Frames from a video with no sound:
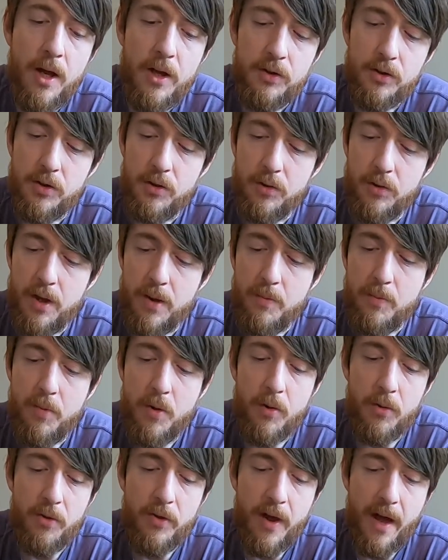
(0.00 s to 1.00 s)
So they
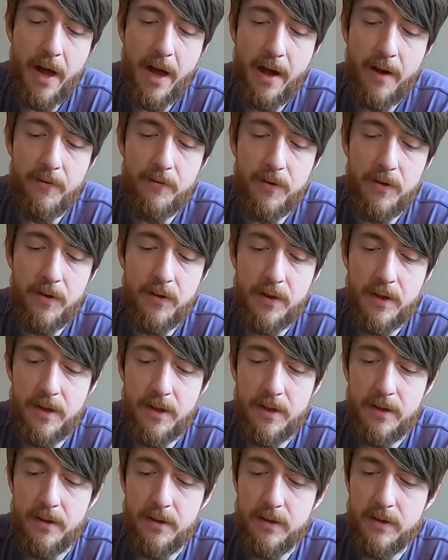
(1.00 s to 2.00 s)
both have
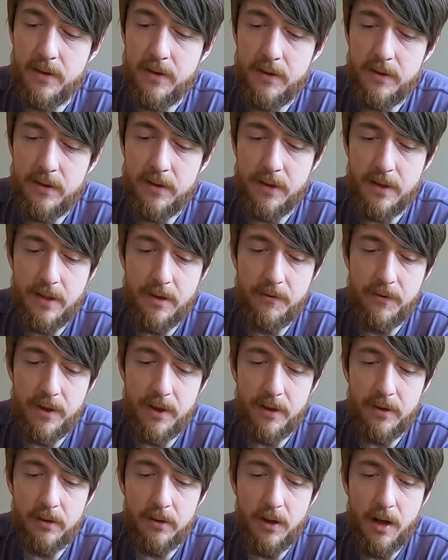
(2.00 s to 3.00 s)
these
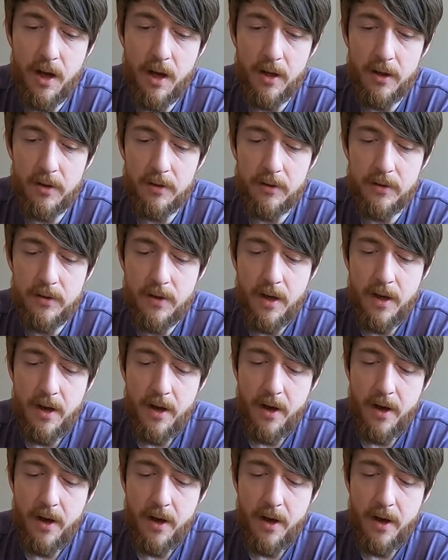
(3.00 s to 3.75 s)
significant lugs.